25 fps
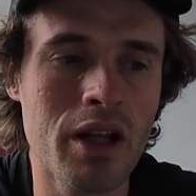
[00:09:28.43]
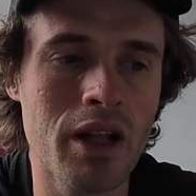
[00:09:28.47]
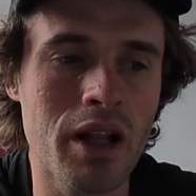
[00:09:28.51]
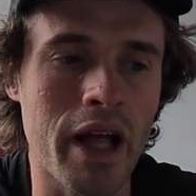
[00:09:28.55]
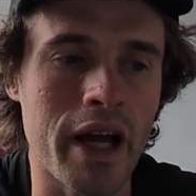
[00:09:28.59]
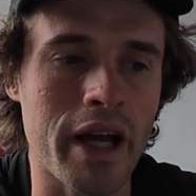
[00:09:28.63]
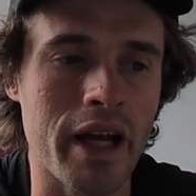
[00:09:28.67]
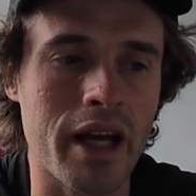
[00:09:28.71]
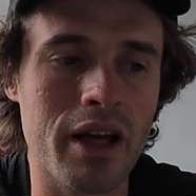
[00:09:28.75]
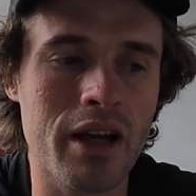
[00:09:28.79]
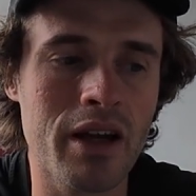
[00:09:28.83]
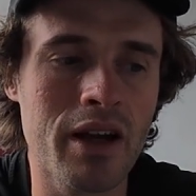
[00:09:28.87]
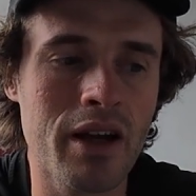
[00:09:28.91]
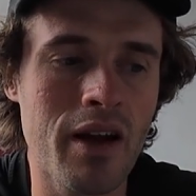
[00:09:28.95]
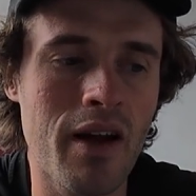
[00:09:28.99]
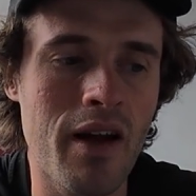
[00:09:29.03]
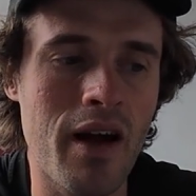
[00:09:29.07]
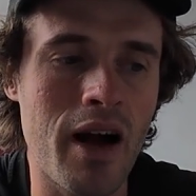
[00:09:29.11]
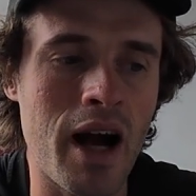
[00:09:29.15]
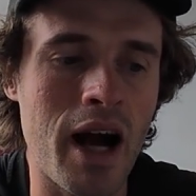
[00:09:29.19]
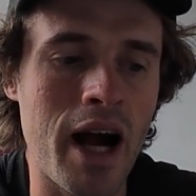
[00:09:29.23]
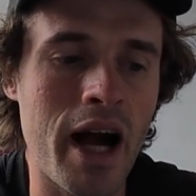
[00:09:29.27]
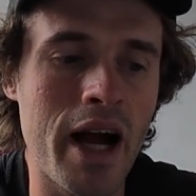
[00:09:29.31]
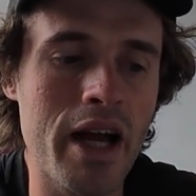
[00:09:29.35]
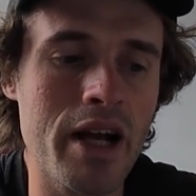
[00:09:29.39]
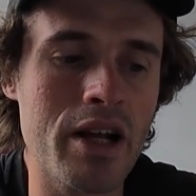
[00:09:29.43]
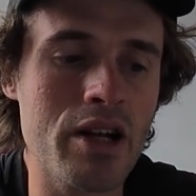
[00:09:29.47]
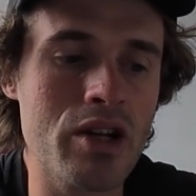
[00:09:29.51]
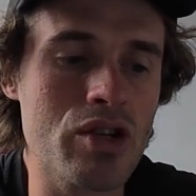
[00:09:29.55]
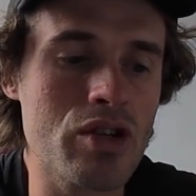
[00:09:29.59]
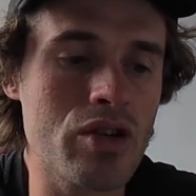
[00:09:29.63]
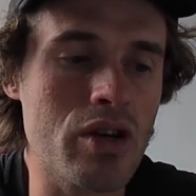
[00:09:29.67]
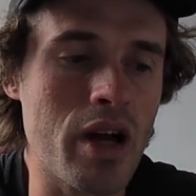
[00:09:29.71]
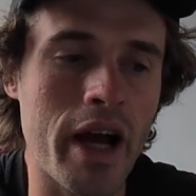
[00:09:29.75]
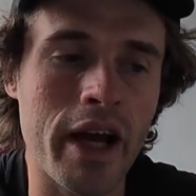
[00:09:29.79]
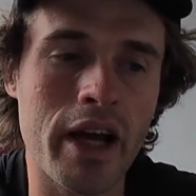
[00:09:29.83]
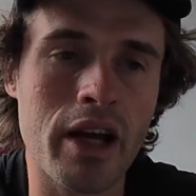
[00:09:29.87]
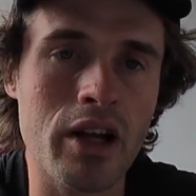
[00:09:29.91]
Like
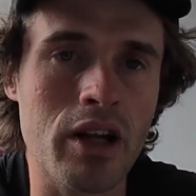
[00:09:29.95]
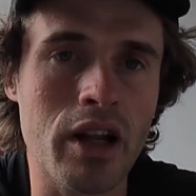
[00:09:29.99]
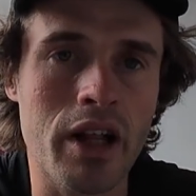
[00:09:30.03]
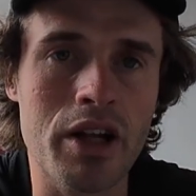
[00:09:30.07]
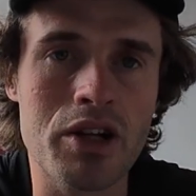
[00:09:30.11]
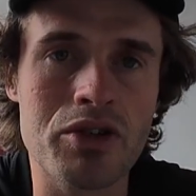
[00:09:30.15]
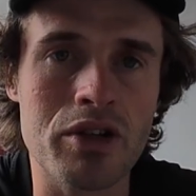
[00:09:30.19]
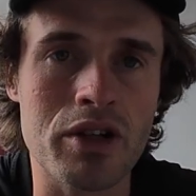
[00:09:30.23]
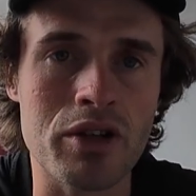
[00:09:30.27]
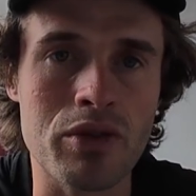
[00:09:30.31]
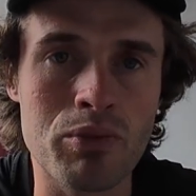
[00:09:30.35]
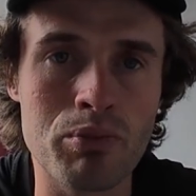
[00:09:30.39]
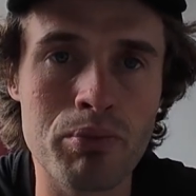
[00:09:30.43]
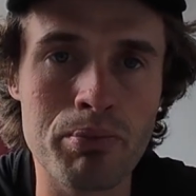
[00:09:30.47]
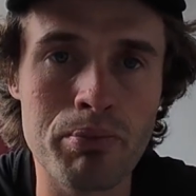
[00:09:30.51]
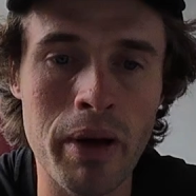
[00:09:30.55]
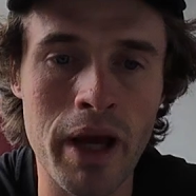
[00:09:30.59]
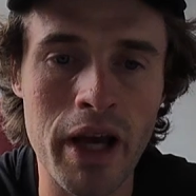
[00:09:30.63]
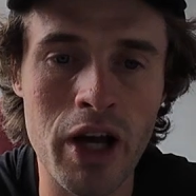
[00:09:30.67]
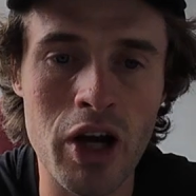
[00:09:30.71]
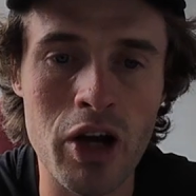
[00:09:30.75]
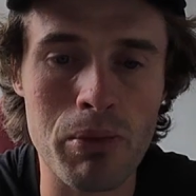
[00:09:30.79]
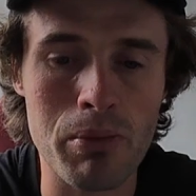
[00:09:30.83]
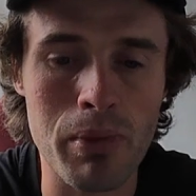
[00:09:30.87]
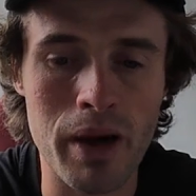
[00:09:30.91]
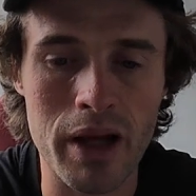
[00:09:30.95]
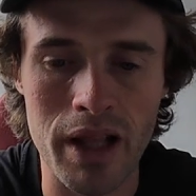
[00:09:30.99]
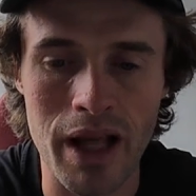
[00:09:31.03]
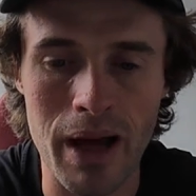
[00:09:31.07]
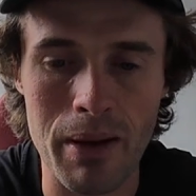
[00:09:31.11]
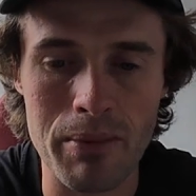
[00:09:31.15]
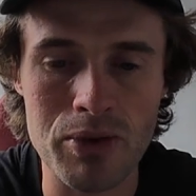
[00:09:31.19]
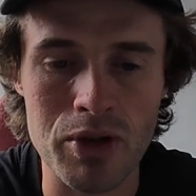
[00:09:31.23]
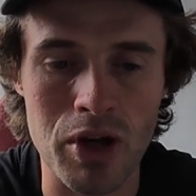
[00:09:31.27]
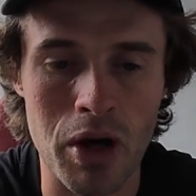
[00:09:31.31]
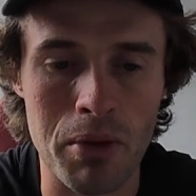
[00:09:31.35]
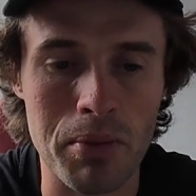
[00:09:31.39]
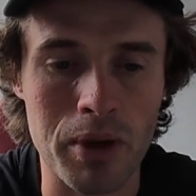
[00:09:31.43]
I can literally pick up my
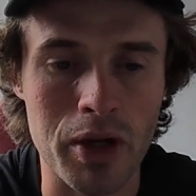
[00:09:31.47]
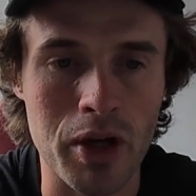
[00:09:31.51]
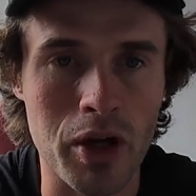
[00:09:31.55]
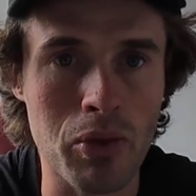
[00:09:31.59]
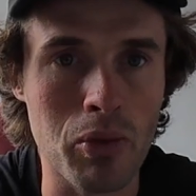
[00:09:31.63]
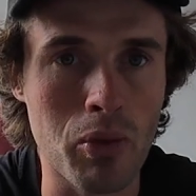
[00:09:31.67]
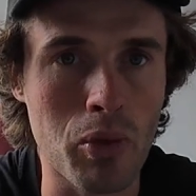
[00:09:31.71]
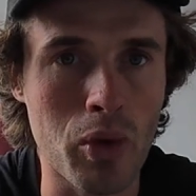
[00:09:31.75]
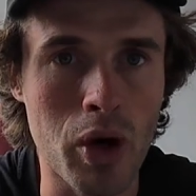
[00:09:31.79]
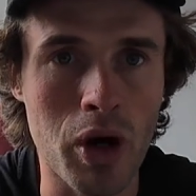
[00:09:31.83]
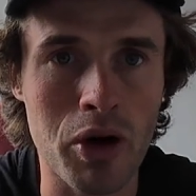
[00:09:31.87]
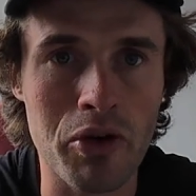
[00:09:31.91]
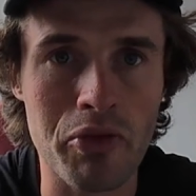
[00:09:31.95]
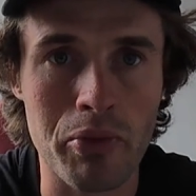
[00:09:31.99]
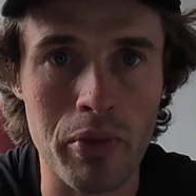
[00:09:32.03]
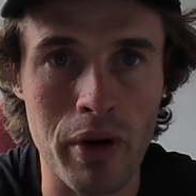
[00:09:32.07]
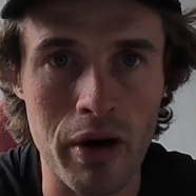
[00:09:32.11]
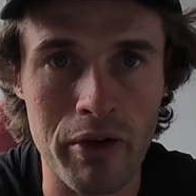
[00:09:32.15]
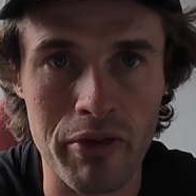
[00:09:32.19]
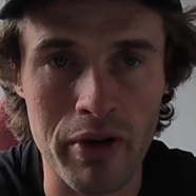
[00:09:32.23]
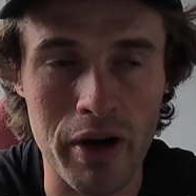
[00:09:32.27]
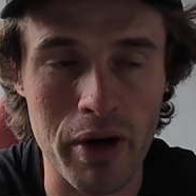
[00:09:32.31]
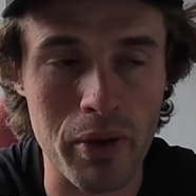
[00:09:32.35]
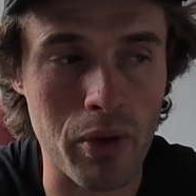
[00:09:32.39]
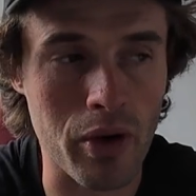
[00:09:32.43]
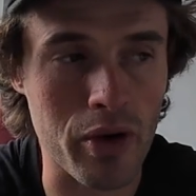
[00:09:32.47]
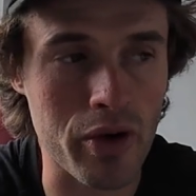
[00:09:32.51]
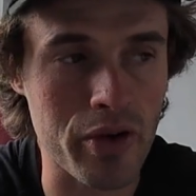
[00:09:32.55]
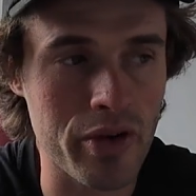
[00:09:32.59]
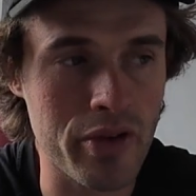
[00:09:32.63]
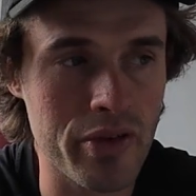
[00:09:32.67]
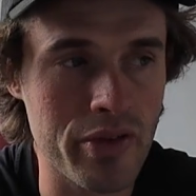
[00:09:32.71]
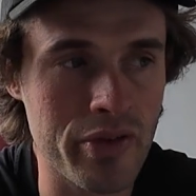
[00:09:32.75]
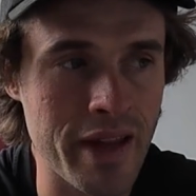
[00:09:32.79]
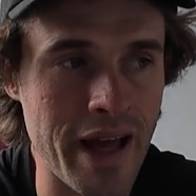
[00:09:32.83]
laptop and go and work from wherever I want.